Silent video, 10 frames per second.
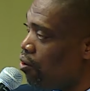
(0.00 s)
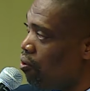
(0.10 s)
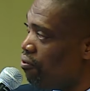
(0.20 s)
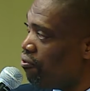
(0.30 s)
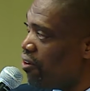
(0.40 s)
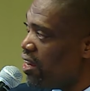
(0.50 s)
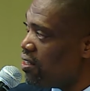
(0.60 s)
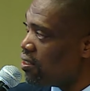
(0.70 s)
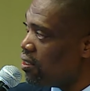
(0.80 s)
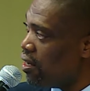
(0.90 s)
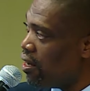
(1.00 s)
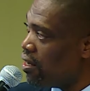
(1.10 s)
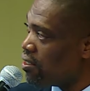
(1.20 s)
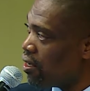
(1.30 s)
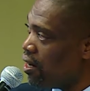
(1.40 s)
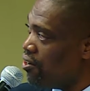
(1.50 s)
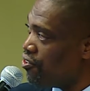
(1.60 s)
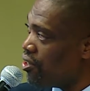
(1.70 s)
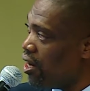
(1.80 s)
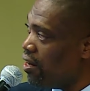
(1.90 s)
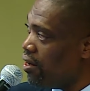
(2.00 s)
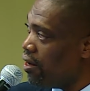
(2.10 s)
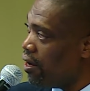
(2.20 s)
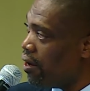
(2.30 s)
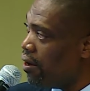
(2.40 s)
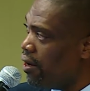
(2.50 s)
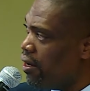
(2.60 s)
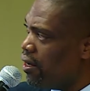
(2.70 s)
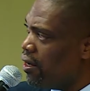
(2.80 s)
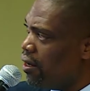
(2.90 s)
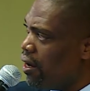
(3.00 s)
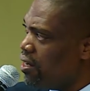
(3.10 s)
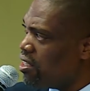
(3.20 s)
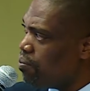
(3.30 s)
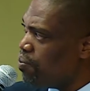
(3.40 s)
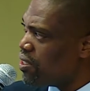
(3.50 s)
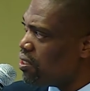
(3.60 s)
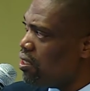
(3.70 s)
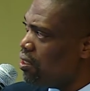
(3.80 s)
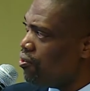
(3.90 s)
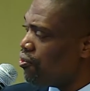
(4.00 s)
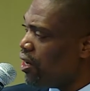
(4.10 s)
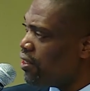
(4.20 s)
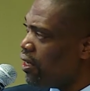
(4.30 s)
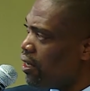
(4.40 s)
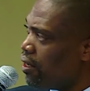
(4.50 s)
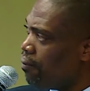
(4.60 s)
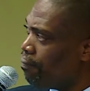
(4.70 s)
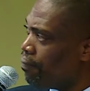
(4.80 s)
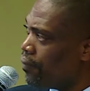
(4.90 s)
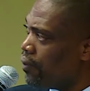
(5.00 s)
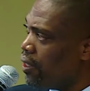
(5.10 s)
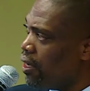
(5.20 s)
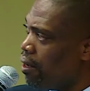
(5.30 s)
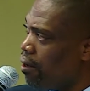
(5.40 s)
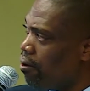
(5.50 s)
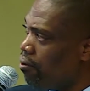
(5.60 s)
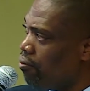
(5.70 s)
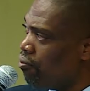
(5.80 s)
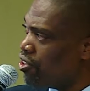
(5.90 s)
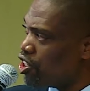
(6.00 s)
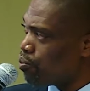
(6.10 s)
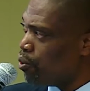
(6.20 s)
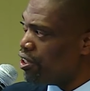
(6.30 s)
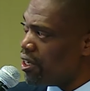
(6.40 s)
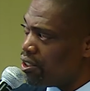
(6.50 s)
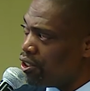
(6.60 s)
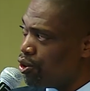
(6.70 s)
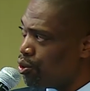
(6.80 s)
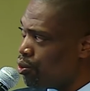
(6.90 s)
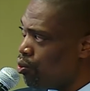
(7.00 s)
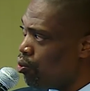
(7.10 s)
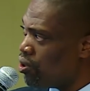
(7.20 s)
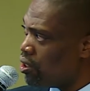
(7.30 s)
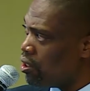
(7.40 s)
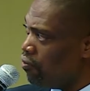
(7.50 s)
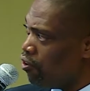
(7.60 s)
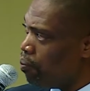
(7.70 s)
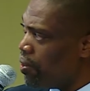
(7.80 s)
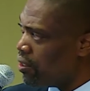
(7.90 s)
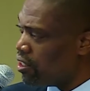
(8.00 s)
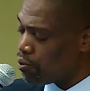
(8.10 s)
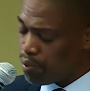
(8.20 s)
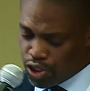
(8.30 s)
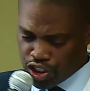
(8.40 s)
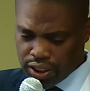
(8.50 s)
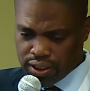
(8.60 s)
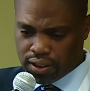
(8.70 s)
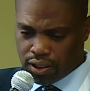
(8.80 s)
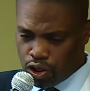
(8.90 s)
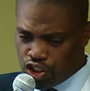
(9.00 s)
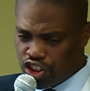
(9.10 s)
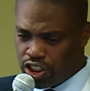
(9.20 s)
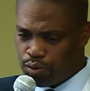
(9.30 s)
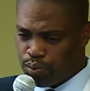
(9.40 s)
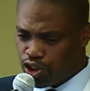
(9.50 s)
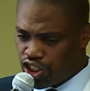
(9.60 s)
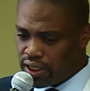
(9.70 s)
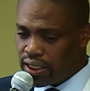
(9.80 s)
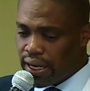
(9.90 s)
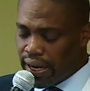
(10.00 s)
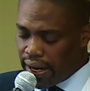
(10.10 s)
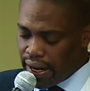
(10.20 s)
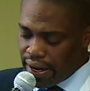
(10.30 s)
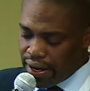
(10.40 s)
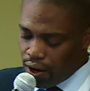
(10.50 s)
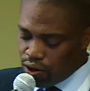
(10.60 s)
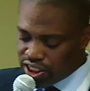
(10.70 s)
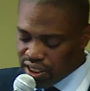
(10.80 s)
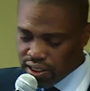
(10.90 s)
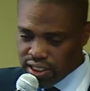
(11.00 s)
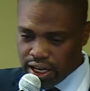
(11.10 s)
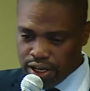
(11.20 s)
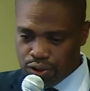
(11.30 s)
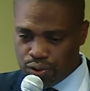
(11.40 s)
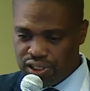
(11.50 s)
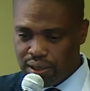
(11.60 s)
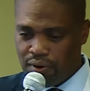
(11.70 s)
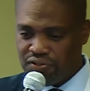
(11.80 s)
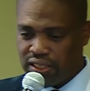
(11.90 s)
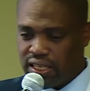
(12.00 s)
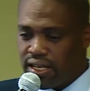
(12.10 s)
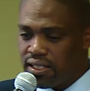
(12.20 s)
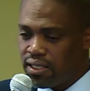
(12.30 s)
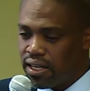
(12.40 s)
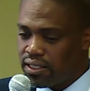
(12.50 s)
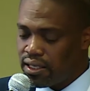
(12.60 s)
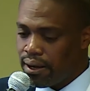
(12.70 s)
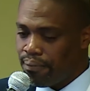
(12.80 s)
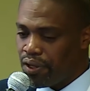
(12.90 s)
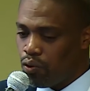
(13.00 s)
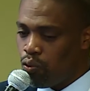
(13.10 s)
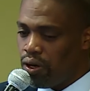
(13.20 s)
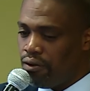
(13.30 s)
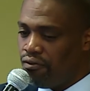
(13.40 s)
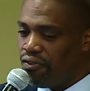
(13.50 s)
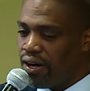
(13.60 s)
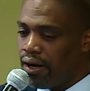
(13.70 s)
we've faced as a country, and NCPC rather responded through developing this project, launching this project. And now I'll just tell you some of the things that we've